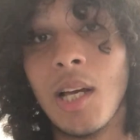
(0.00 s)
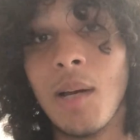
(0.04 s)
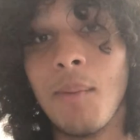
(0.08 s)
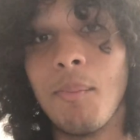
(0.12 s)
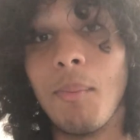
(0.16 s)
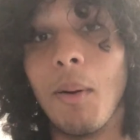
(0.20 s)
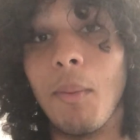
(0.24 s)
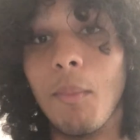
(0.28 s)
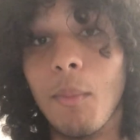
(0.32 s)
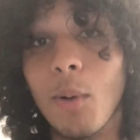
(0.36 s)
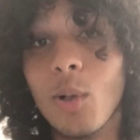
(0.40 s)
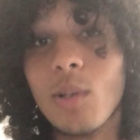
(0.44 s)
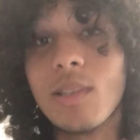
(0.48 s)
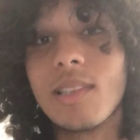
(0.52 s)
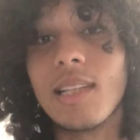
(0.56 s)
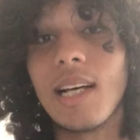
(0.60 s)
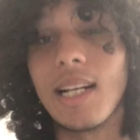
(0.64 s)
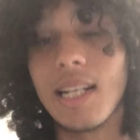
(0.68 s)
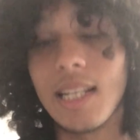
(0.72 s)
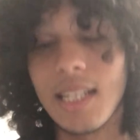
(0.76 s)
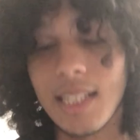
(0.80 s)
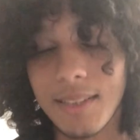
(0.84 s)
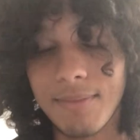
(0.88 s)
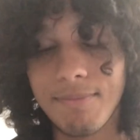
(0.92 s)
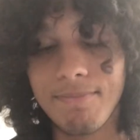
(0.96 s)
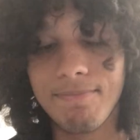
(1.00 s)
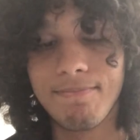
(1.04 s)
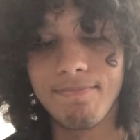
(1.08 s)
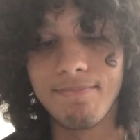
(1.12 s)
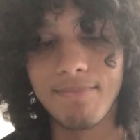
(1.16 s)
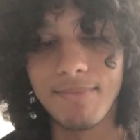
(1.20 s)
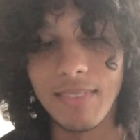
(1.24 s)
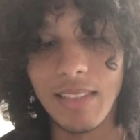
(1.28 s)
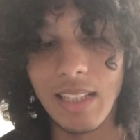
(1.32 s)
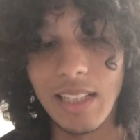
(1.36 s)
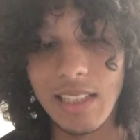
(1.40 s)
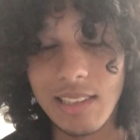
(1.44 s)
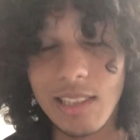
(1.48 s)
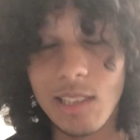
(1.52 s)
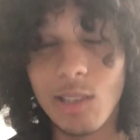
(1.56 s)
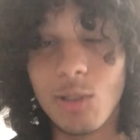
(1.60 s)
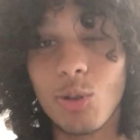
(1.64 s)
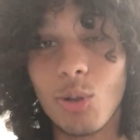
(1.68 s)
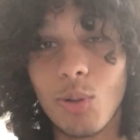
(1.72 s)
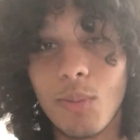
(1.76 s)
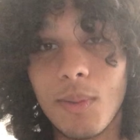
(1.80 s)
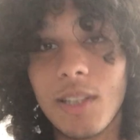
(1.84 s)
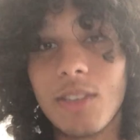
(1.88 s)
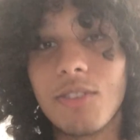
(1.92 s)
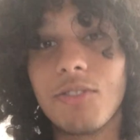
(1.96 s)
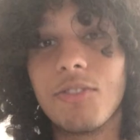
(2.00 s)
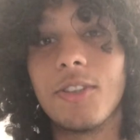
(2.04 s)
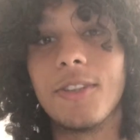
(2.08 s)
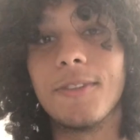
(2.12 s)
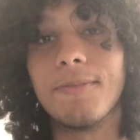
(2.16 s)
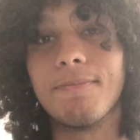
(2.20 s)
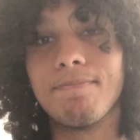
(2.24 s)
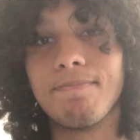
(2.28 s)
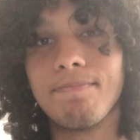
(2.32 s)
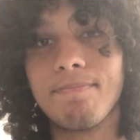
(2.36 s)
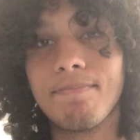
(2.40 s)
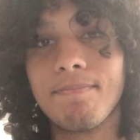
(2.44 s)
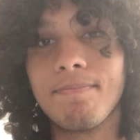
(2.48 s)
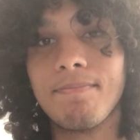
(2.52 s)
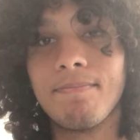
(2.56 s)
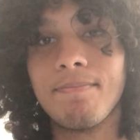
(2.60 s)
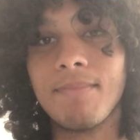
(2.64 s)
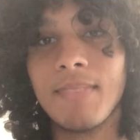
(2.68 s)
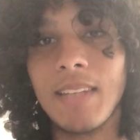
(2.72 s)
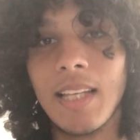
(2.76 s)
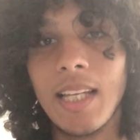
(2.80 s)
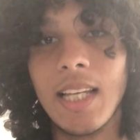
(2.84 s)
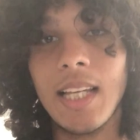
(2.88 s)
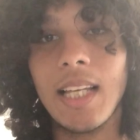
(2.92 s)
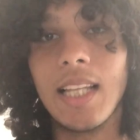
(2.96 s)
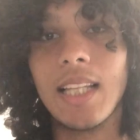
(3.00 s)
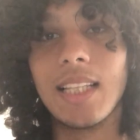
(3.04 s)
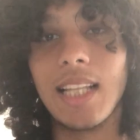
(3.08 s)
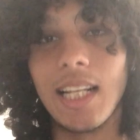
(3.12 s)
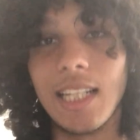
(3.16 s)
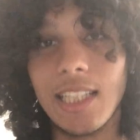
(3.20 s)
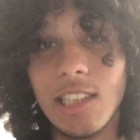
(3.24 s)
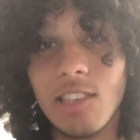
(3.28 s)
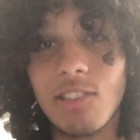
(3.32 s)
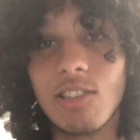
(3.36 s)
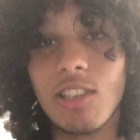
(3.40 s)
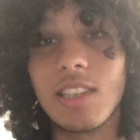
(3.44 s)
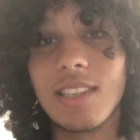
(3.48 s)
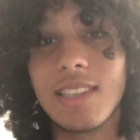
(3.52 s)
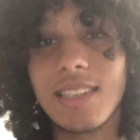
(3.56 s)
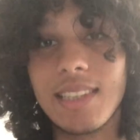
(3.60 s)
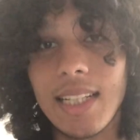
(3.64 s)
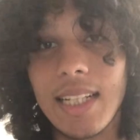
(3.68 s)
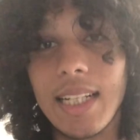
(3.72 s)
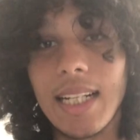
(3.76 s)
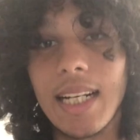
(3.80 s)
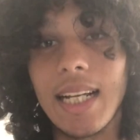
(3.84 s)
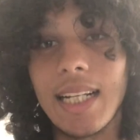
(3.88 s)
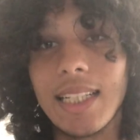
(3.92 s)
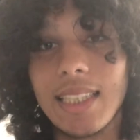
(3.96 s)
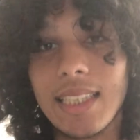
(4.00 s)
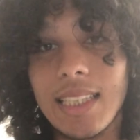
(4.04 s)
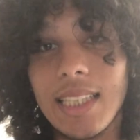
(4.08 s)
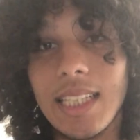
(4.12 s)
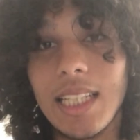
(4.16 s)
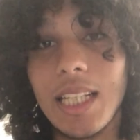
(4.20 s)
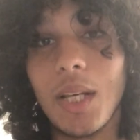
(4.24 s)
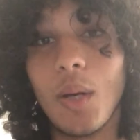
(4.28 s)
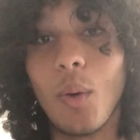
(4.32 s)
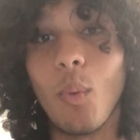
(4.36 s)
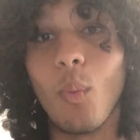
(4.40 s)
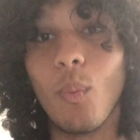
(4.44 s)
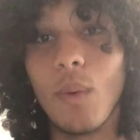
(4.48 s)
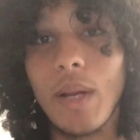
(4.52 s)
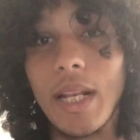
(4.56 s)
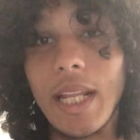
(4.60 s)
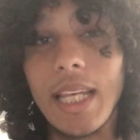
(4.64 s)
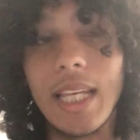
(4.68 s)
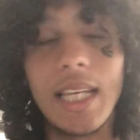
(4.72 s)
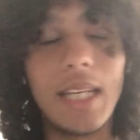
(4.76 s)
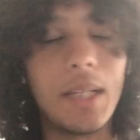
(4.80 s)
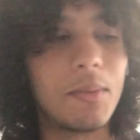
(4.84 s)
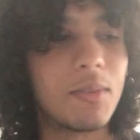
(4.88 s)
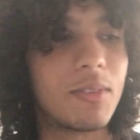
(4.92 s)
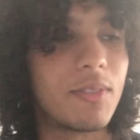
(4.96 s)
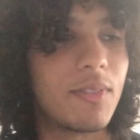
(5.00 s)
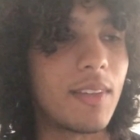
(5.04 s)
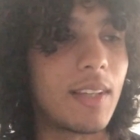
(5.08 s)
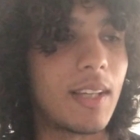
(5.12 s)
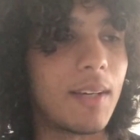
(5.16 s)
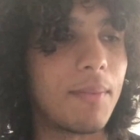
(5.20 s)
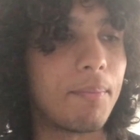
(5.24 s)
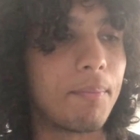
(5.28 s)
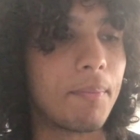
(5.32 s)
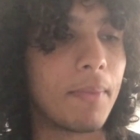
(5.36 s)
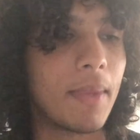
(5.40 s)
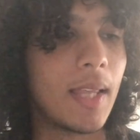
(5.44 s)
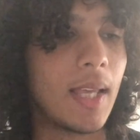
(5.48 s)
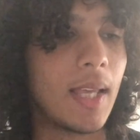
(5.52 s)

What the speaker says: But Mo Salah is in so much form that he's just single-handedly winning games for them.